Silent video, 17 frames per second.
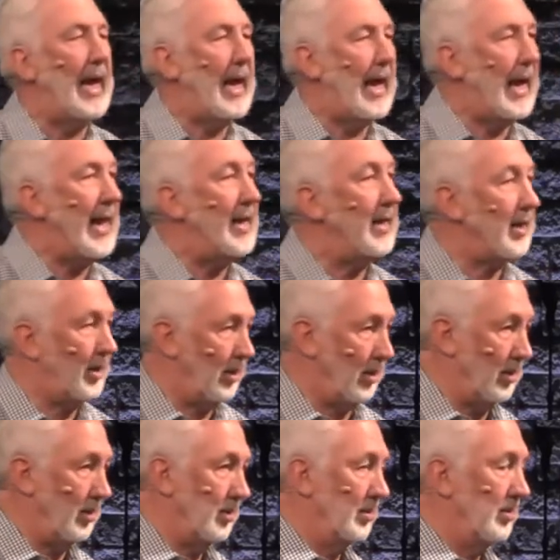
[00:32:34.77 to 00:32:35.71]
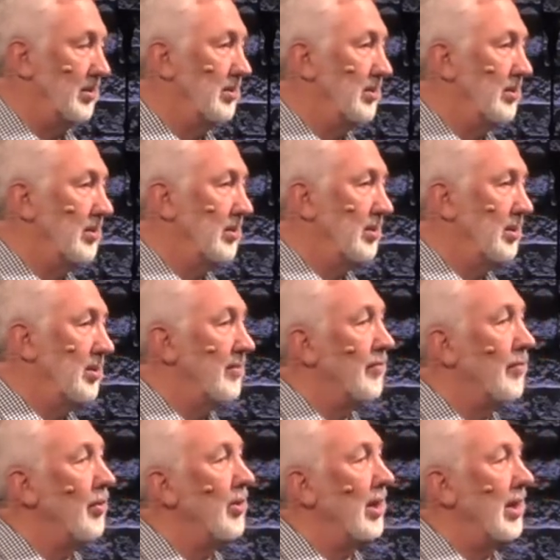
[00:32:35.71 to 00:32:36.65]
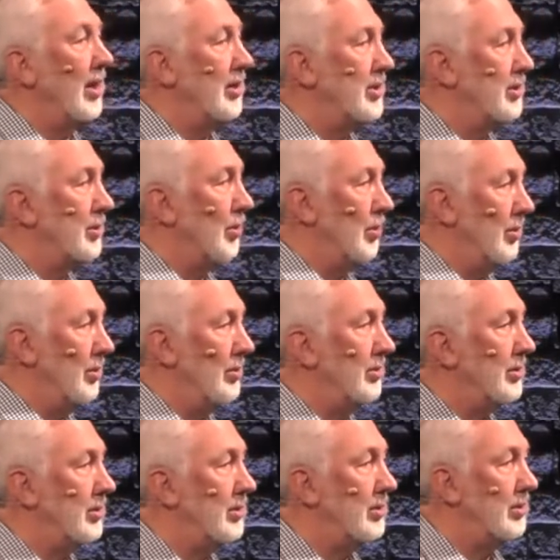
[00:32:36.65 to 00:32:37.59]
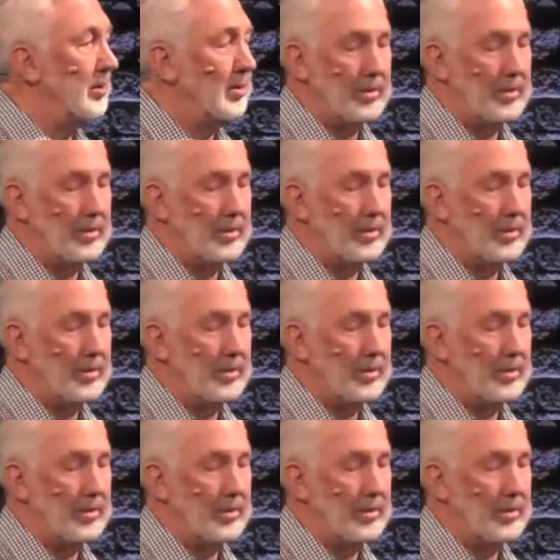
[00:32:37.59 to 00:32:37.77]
anchor for our souls.